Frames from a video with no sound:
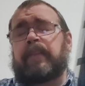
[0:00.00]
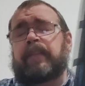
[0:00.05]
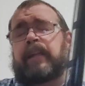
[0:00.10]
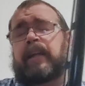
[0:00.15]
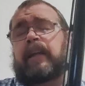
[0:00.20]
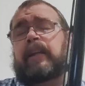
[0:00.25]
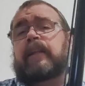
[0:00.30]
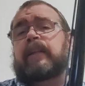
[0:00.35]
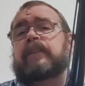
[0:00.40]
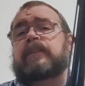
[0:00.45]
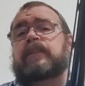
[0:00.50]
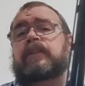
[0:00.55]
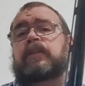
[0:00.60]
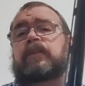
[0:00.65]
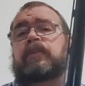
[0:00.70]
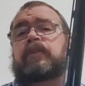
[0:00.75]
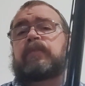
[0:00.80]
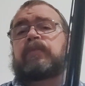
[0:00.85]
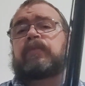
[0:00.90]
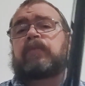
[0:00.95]
that is
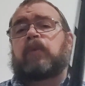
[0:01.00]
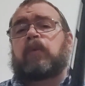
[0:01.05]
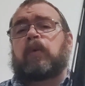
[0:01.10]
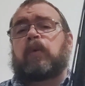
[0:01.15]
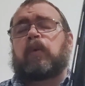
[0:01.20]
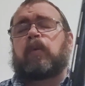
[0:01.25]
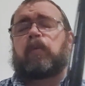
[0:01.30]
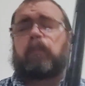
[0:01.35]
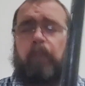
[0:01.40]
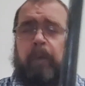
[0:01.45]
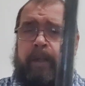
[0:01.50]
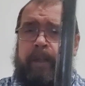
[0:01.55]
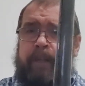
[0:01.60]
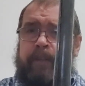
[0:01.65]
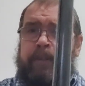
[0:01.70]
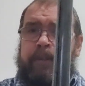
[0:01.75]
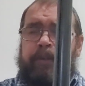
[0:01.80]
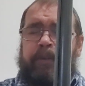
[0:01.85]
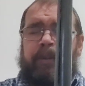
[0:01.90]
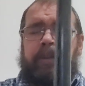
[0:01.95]
good for wing
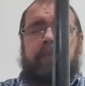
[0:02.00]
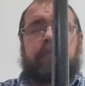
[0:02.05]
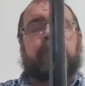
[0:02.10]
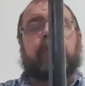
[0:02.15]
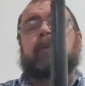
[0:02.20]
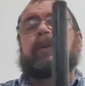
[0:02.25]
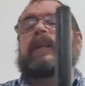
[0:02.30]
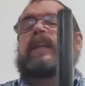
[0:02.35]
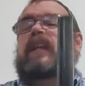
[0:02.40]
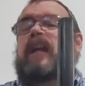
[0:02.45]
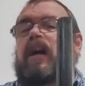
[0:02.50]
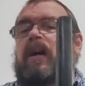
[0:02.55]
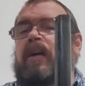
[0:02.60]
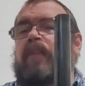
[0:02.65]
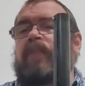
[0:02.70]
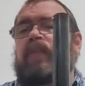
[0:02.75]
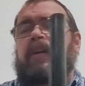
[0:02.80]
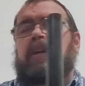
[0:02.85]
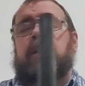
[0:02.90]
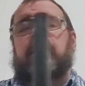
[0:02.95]
shooting, for
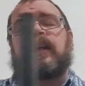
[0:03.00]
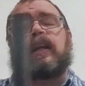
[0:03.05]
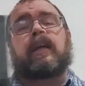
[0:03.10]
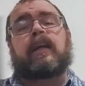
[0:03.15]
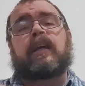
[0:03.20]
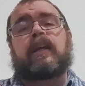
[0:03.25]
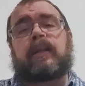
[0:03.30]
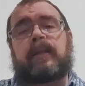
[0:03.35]
dove hunting,